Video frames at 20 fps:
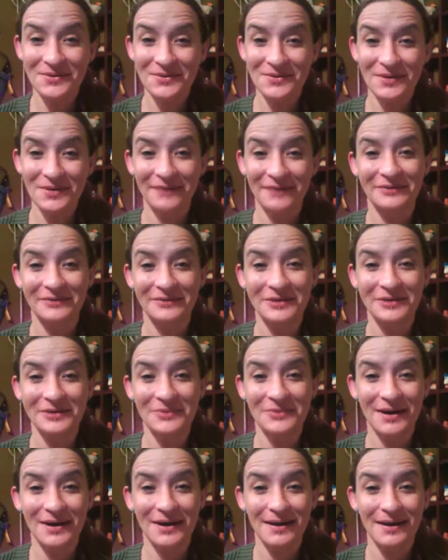
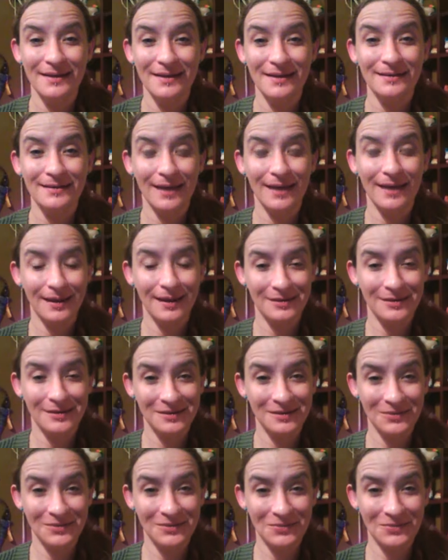everyone, and
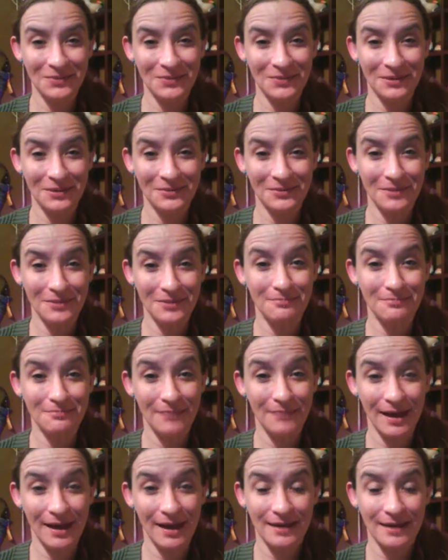welcome
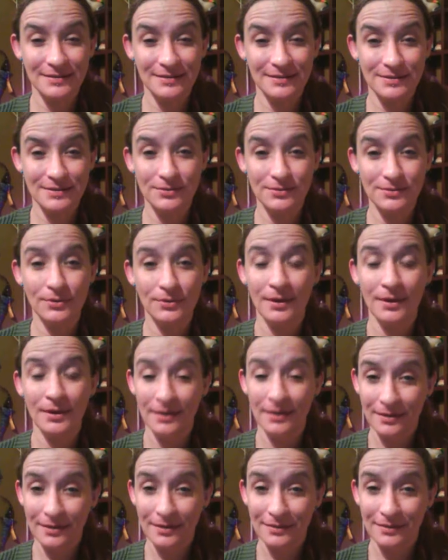back to
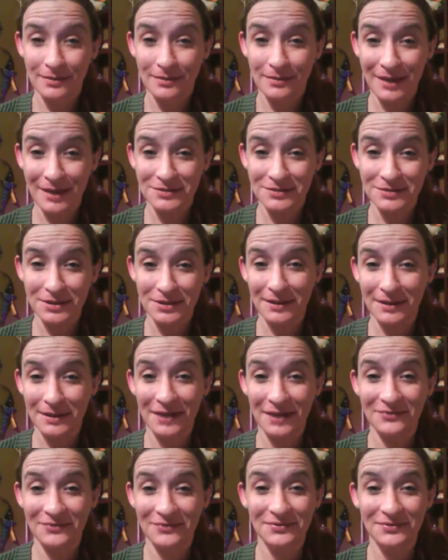the Majik
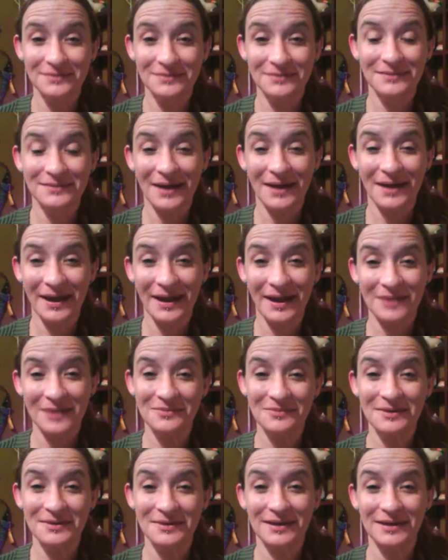Life. I
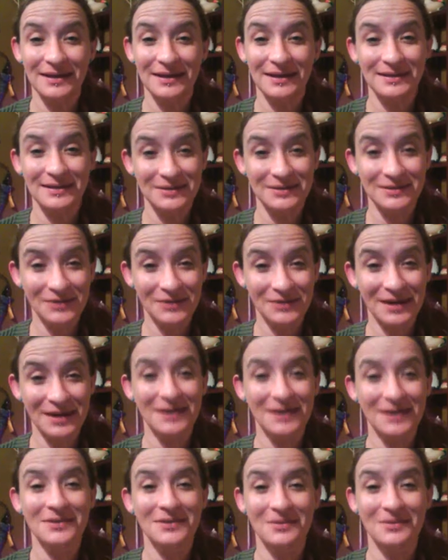am
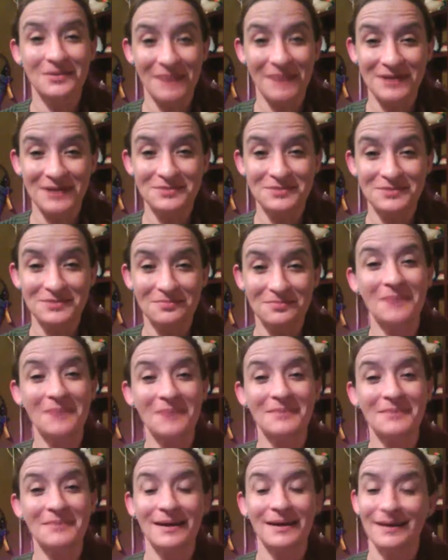Diedrich, the Maj
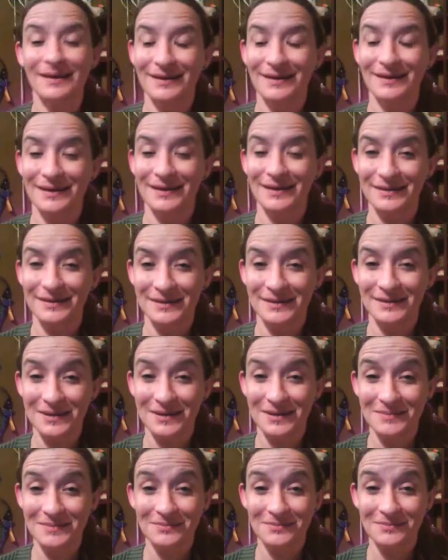Mom,
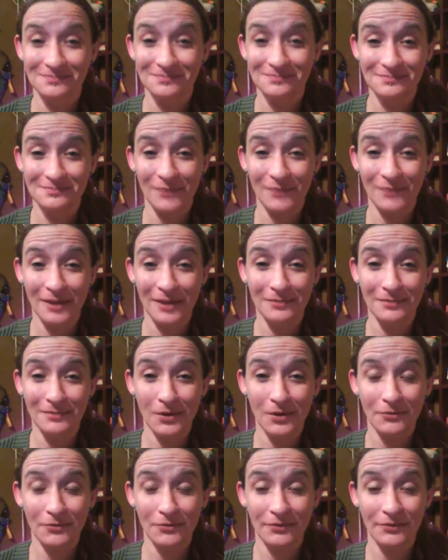and
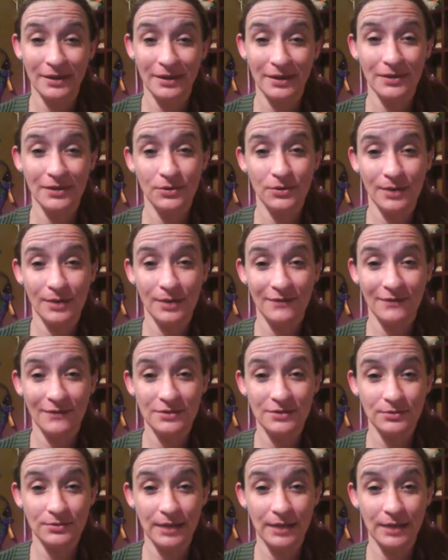hopefully you
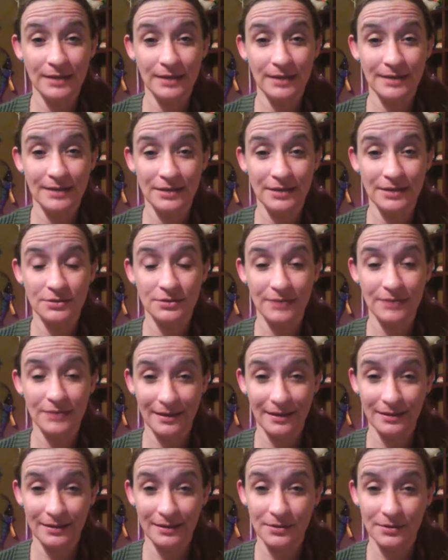have tuned in to get your
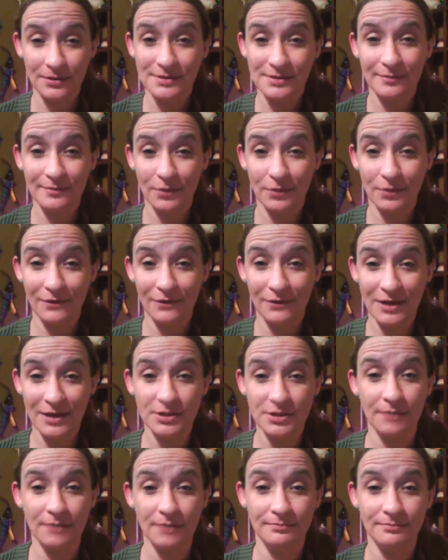daily dose of
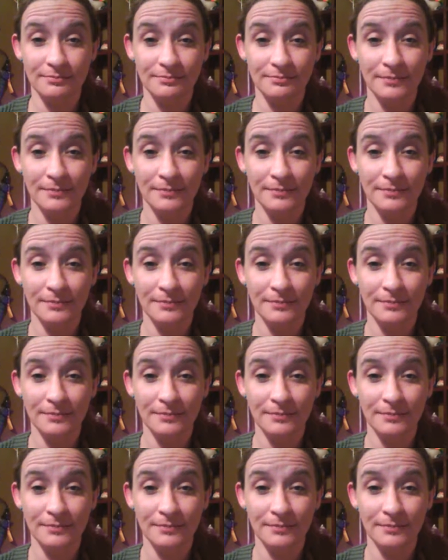motivation.